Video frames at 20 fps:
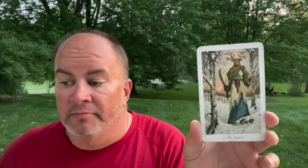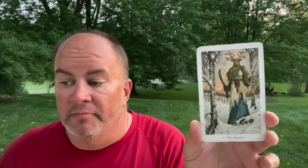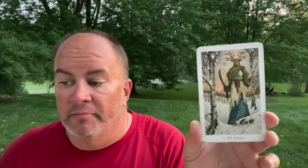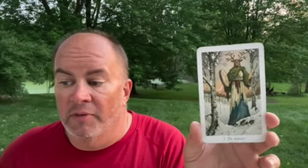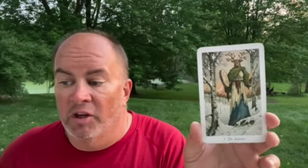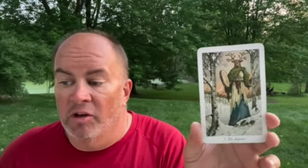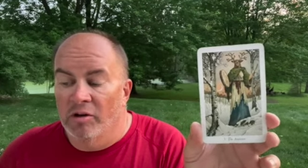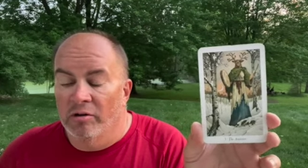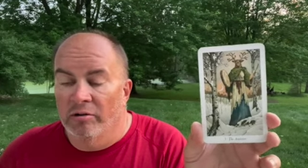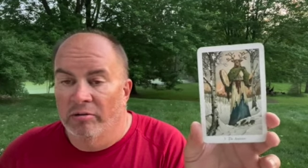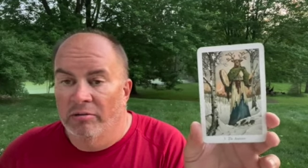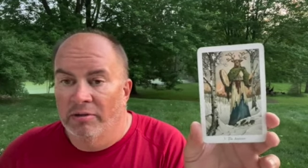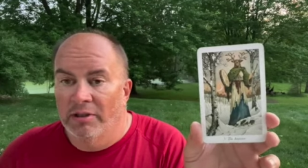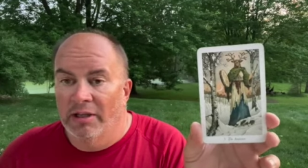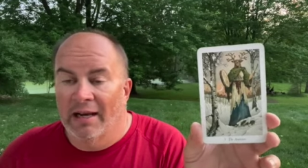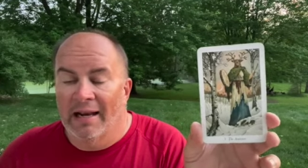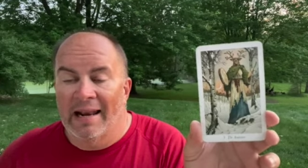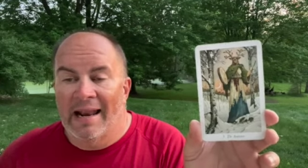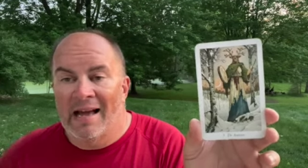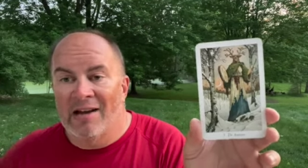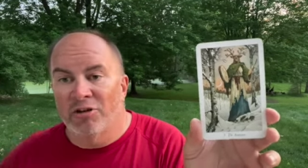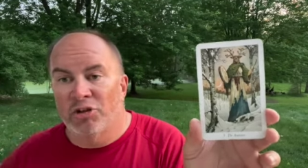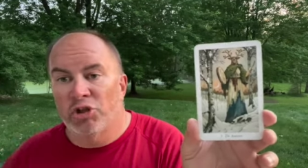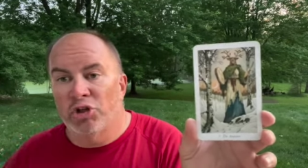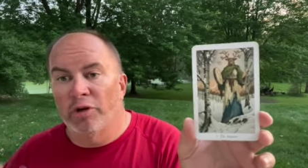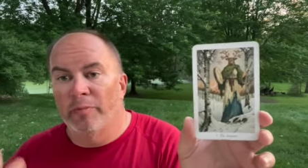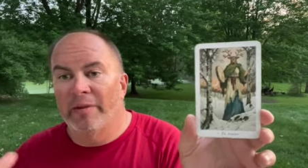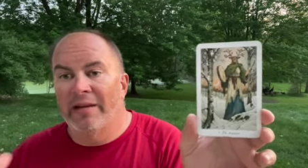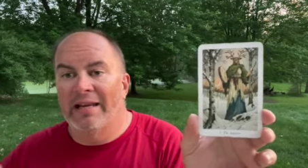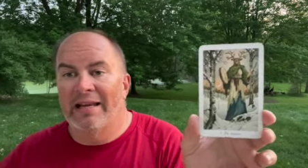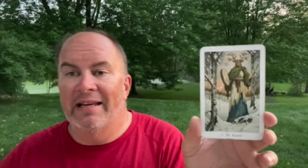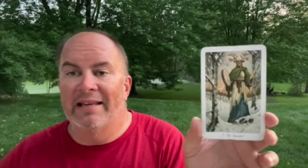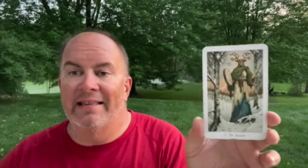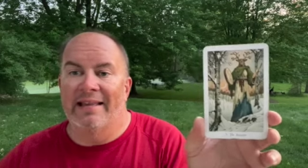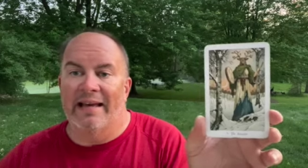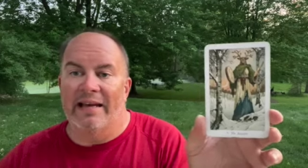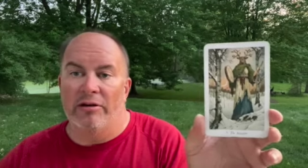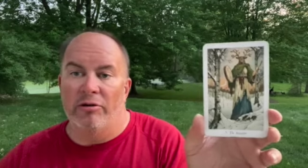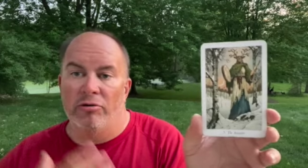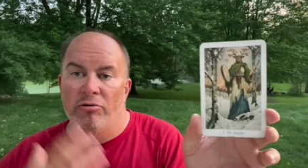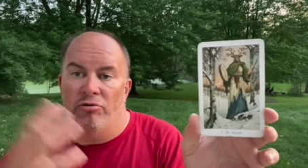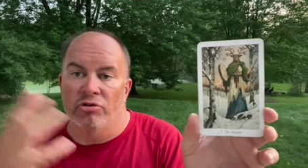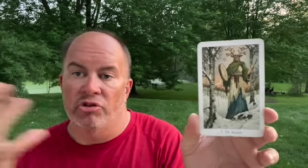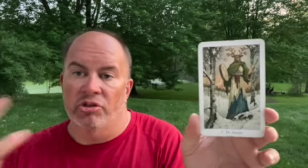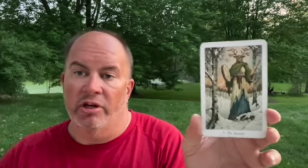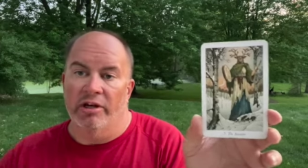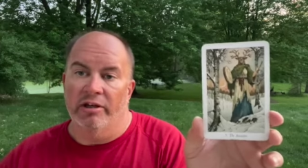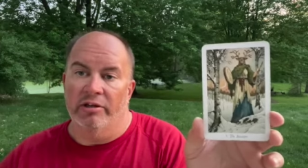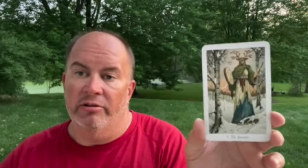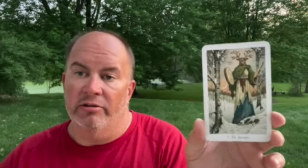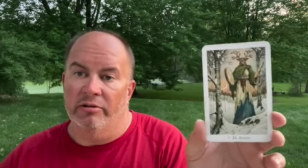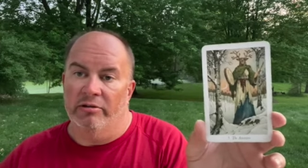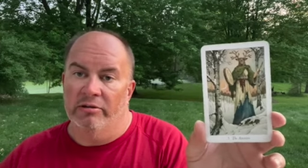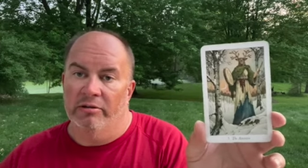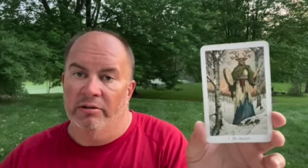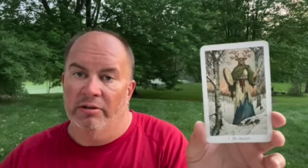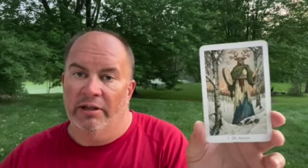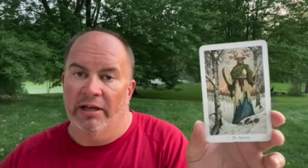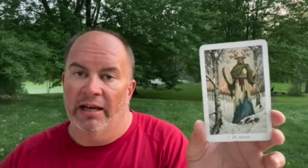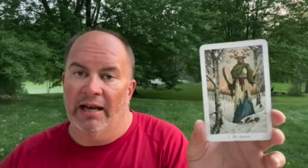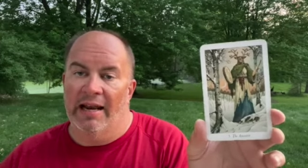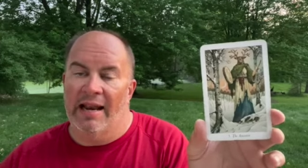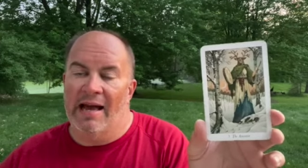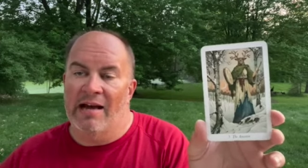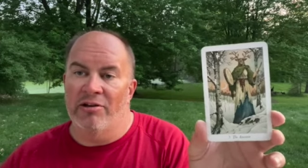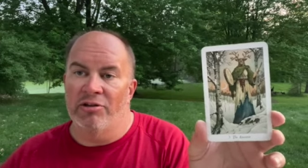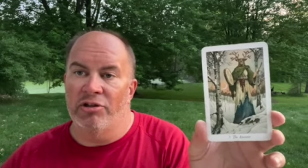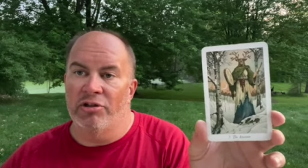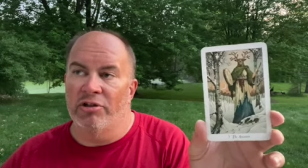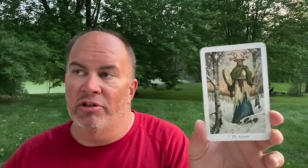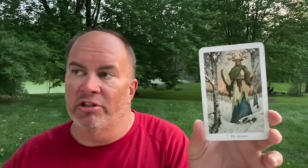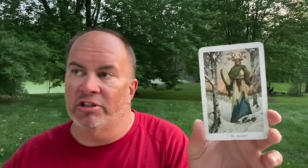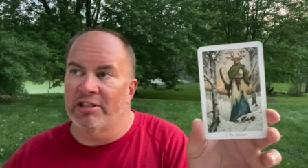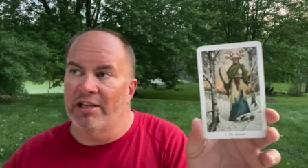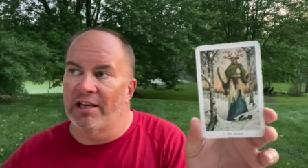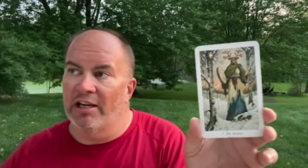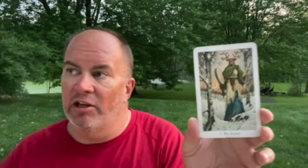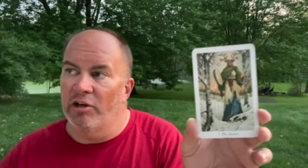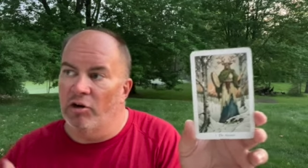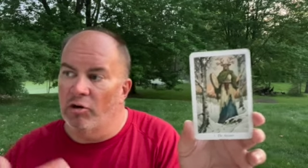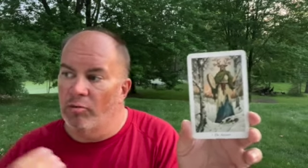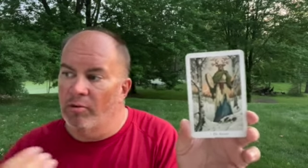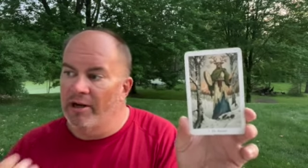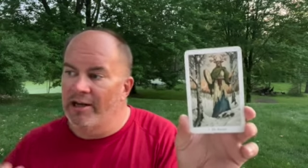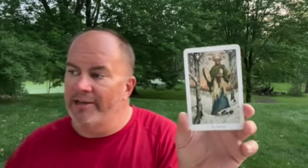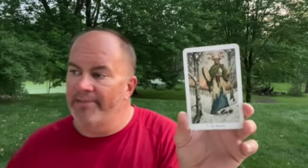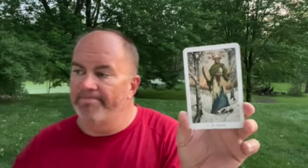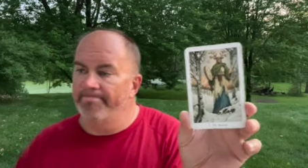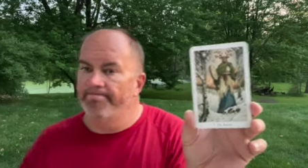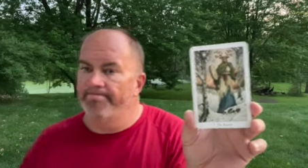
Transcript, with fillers: You know, it allows you to begin that new cycle. It allows you to say, you know what?